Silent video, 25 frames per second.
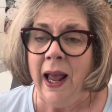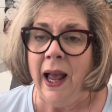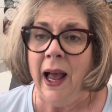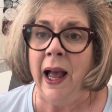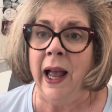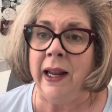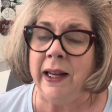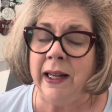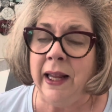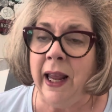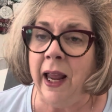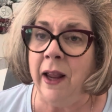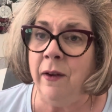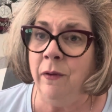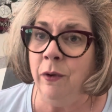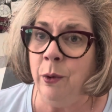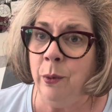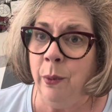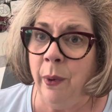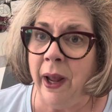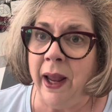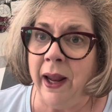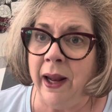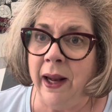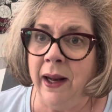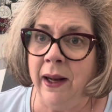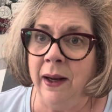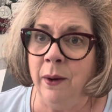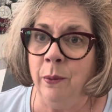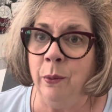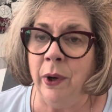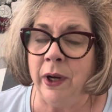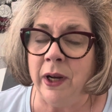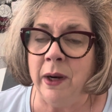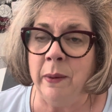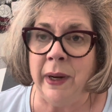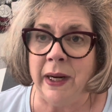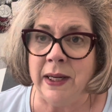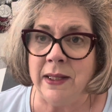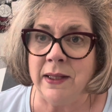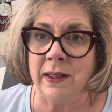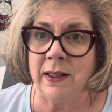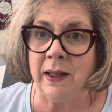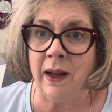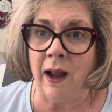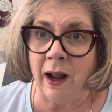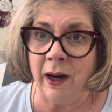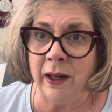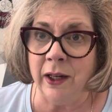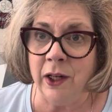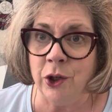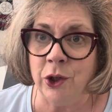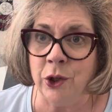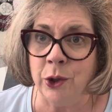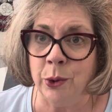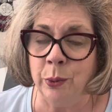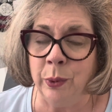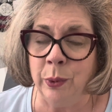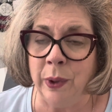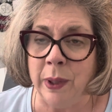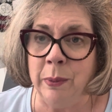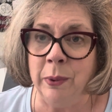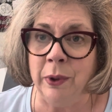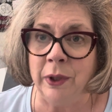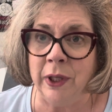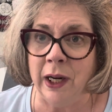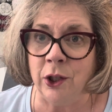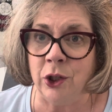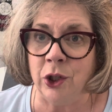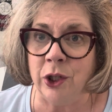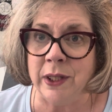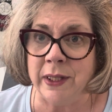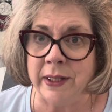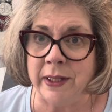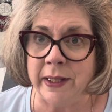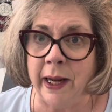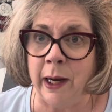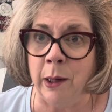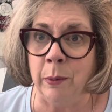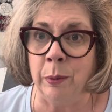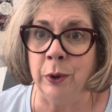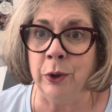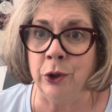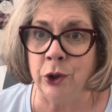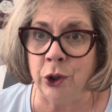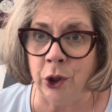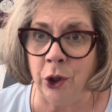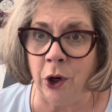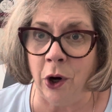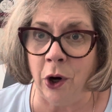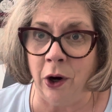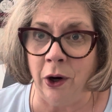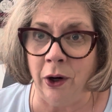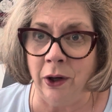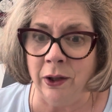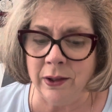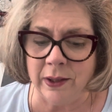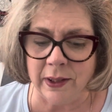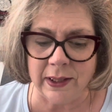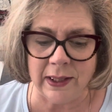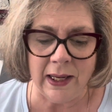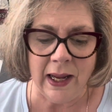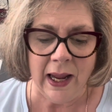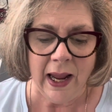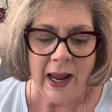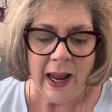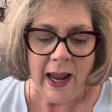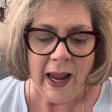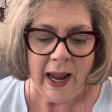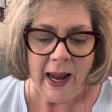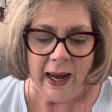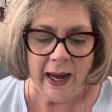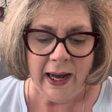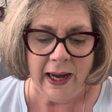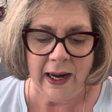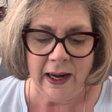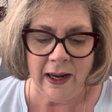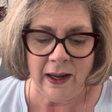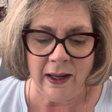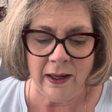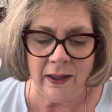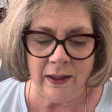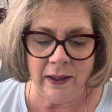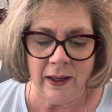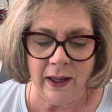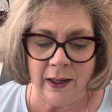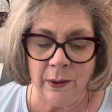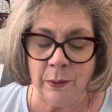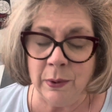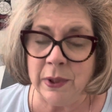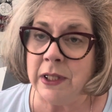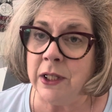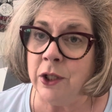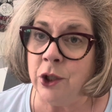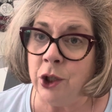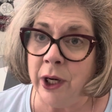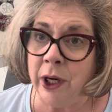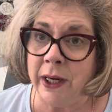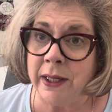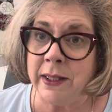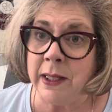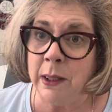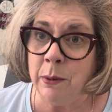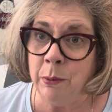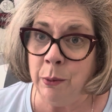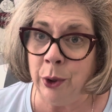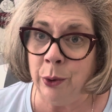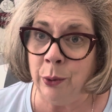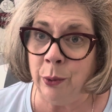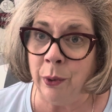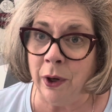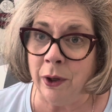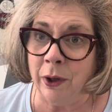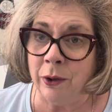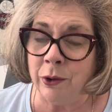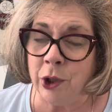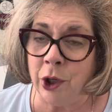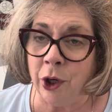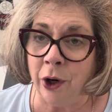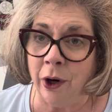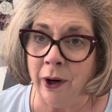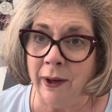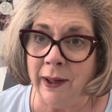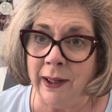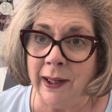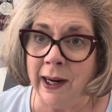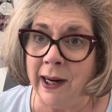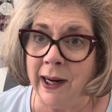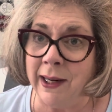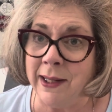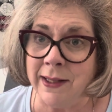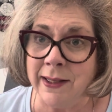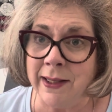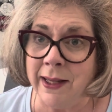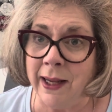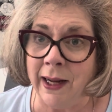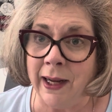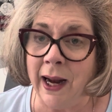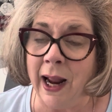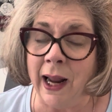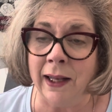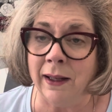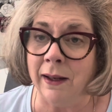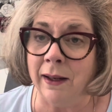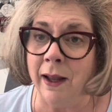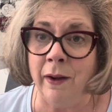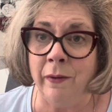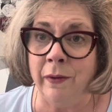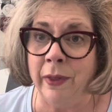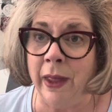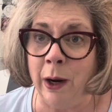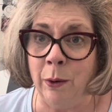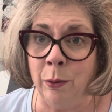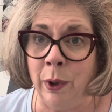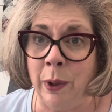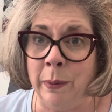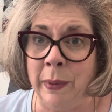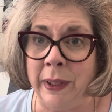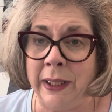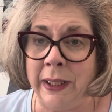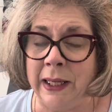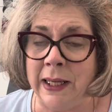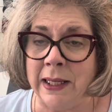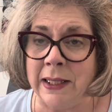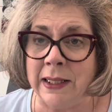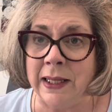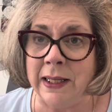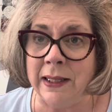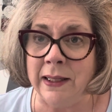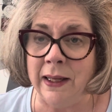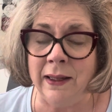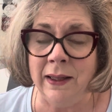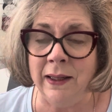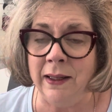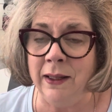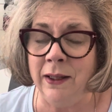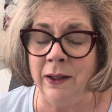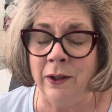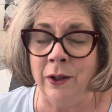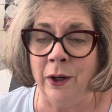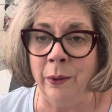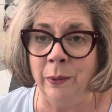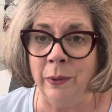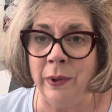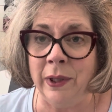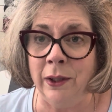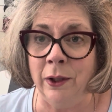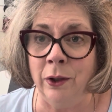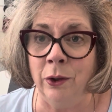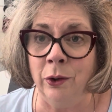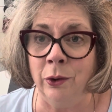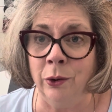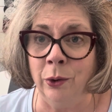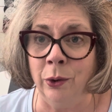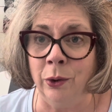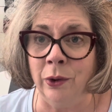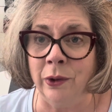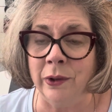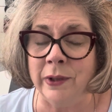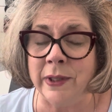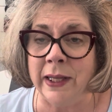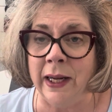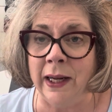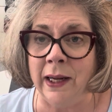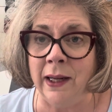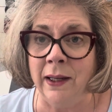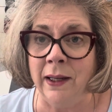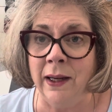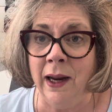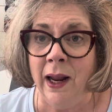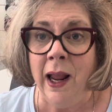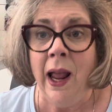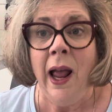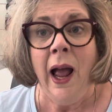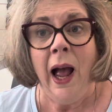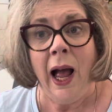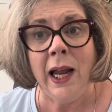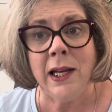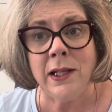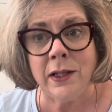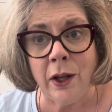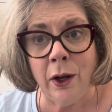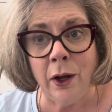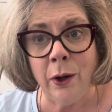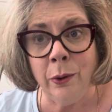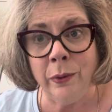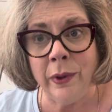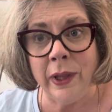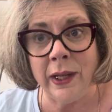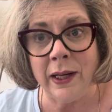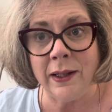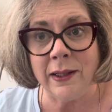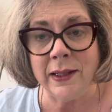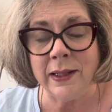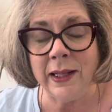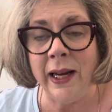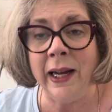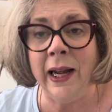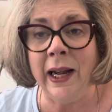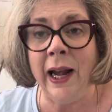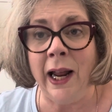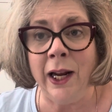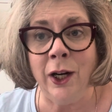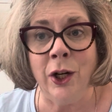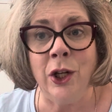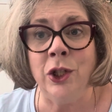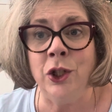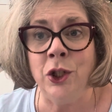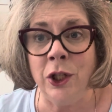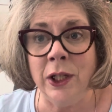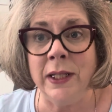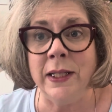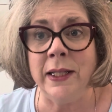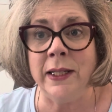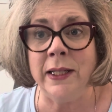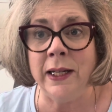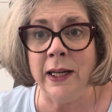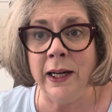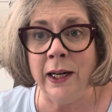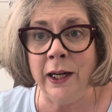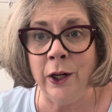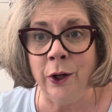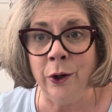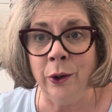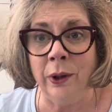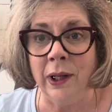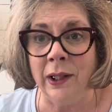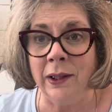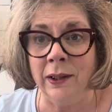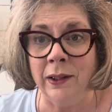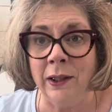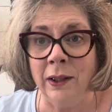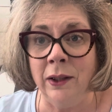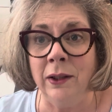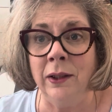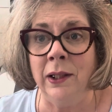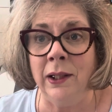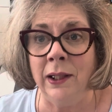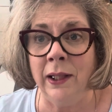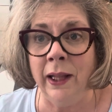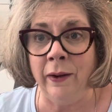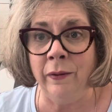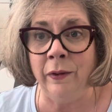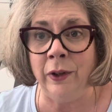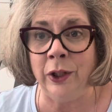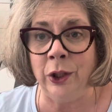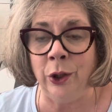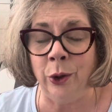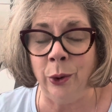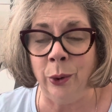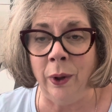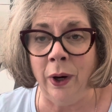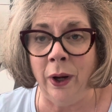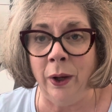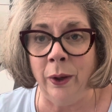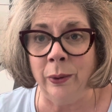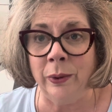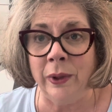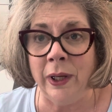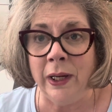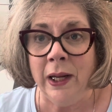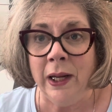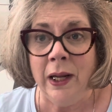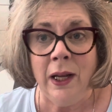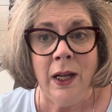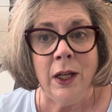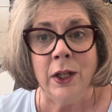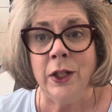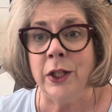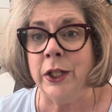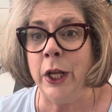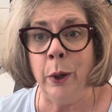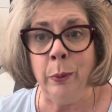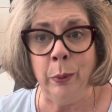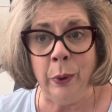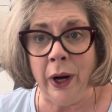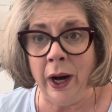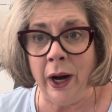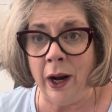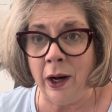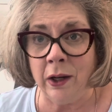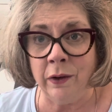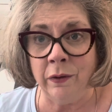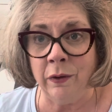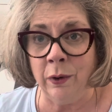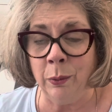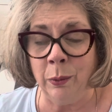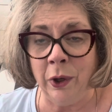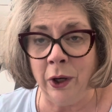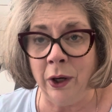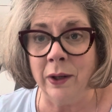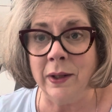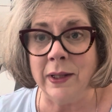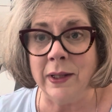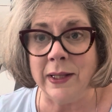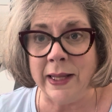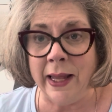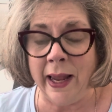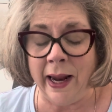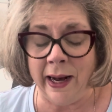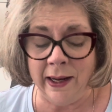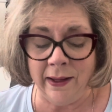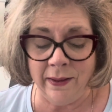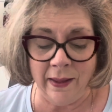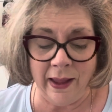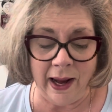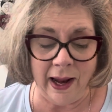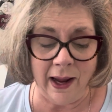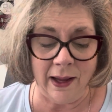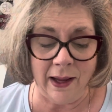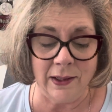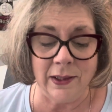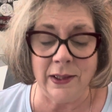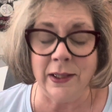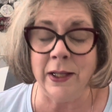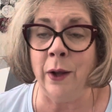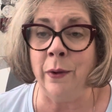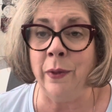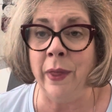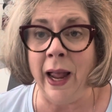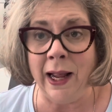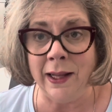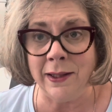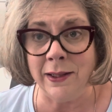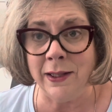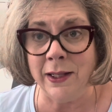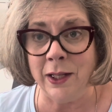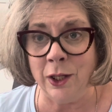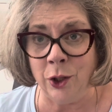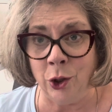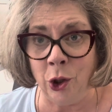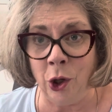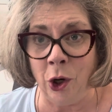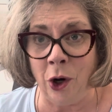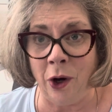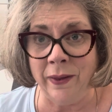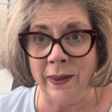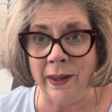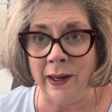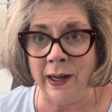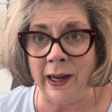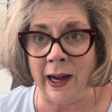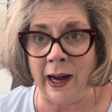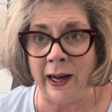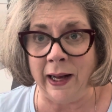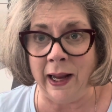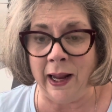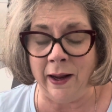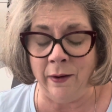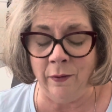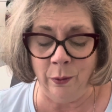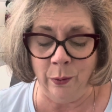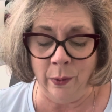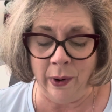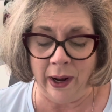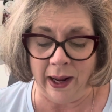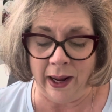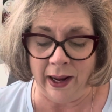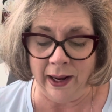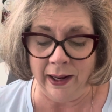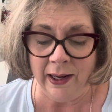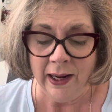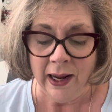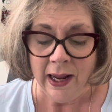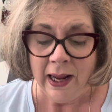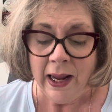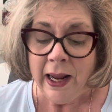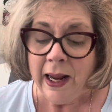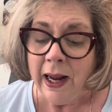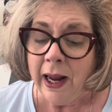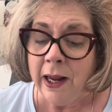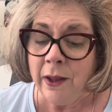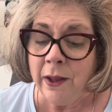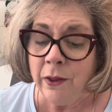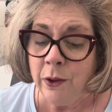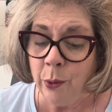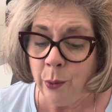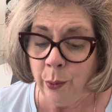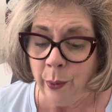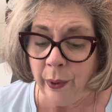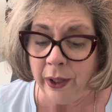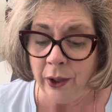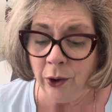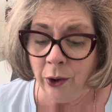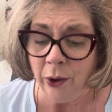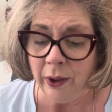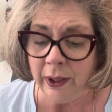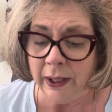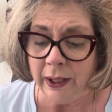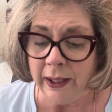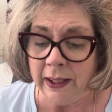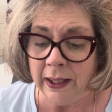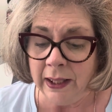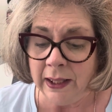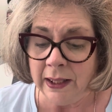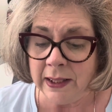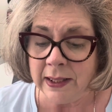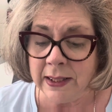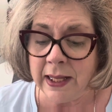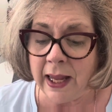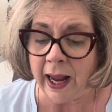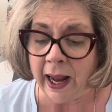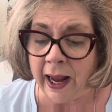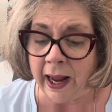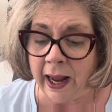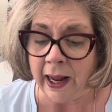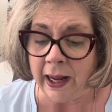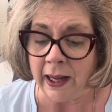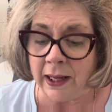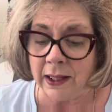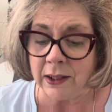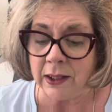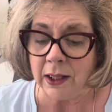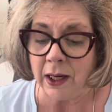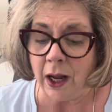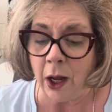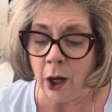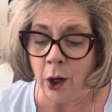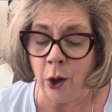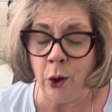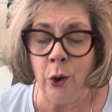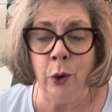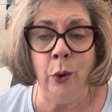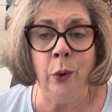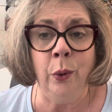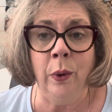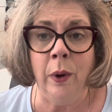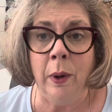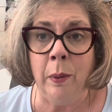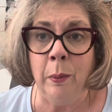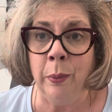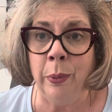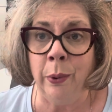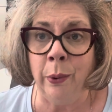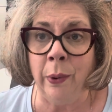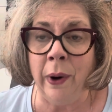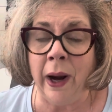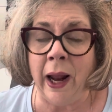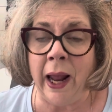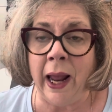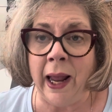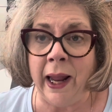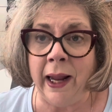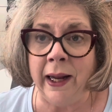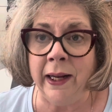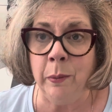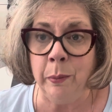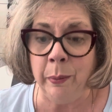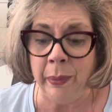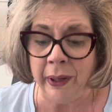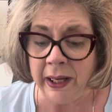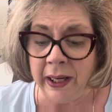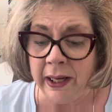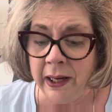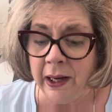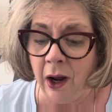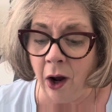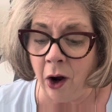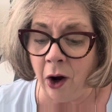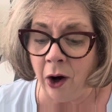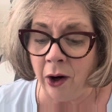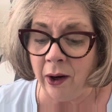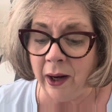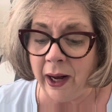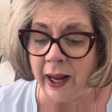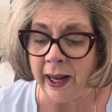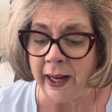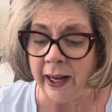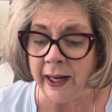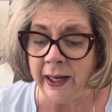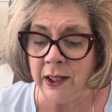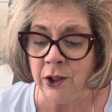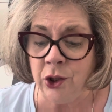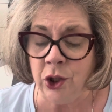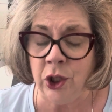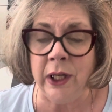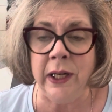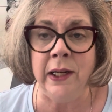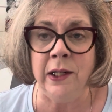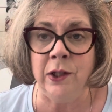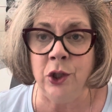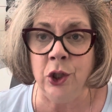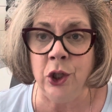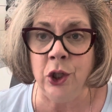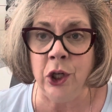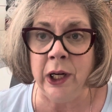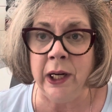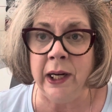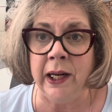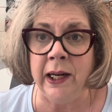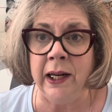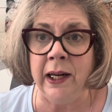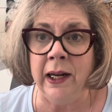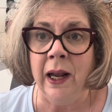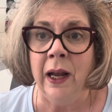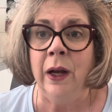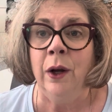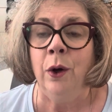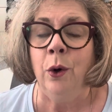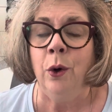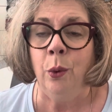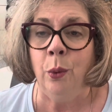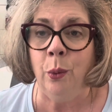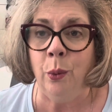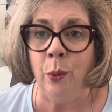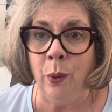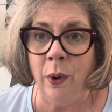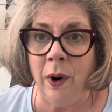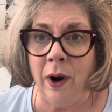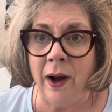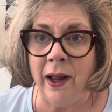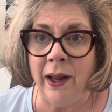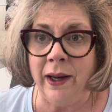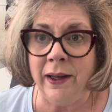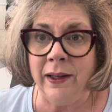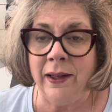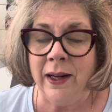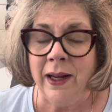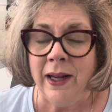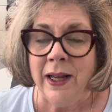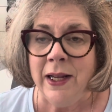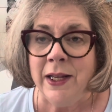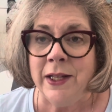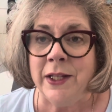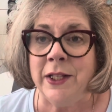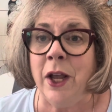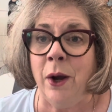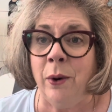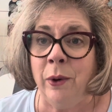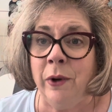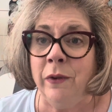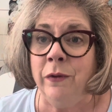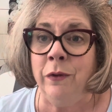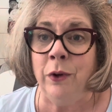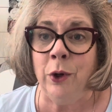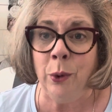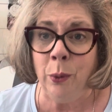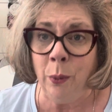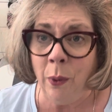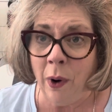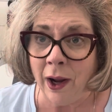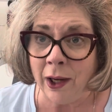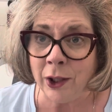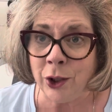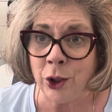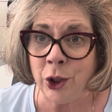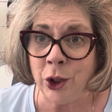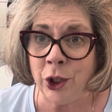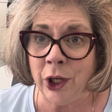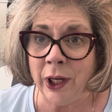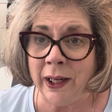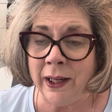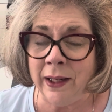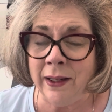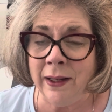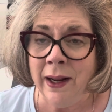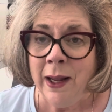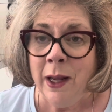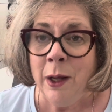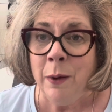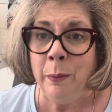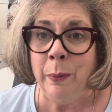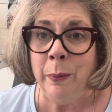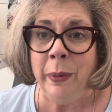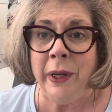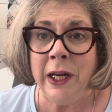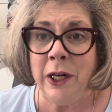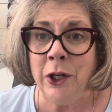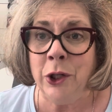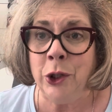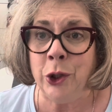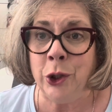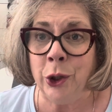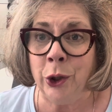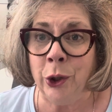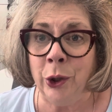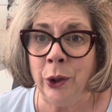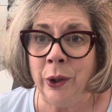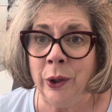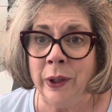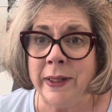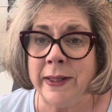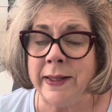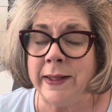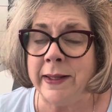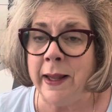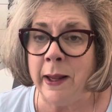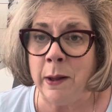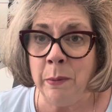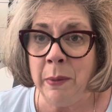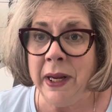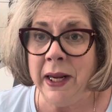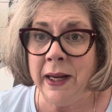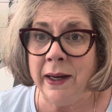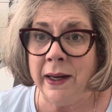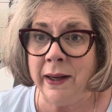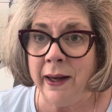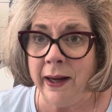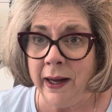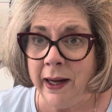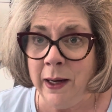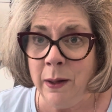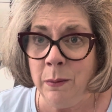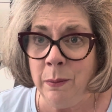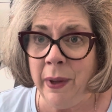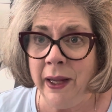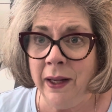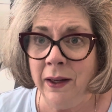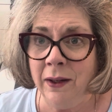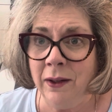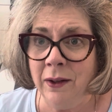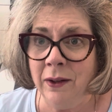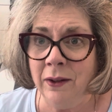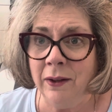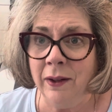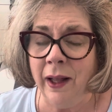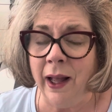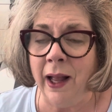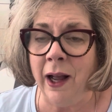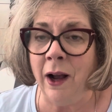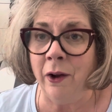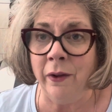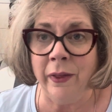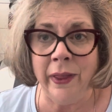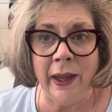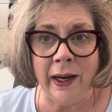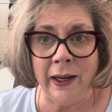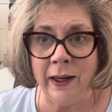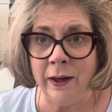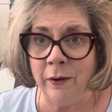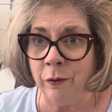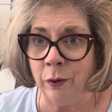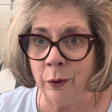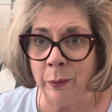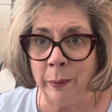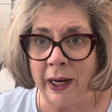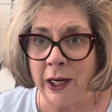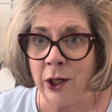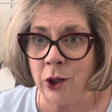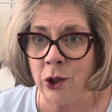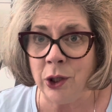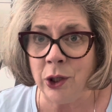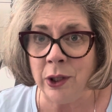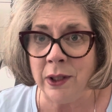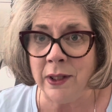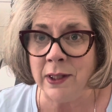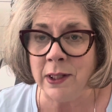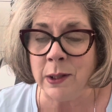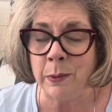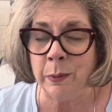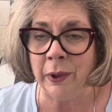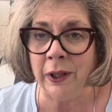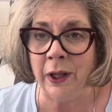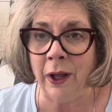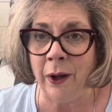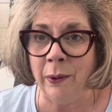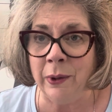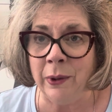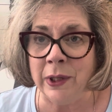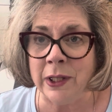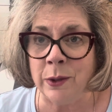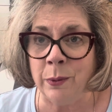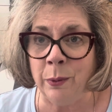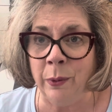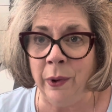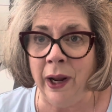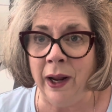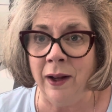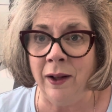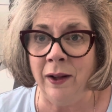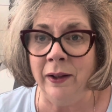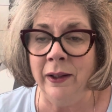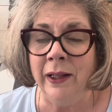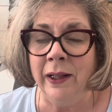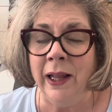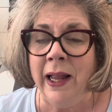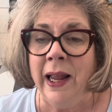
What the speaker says: I gave away one of my Scottish reproduction sampler charts, and it was the Jessie Munro chart, and I'd said I love that one because you know, the little girl said, I sewed this, and I could just hear a little 11-year-old so proud of her work saying that. So that's the chart that I gave away, and the winner is at Bragg, BRAGG 1. So if you're watching, be sure to send me an email. All that information is below as well,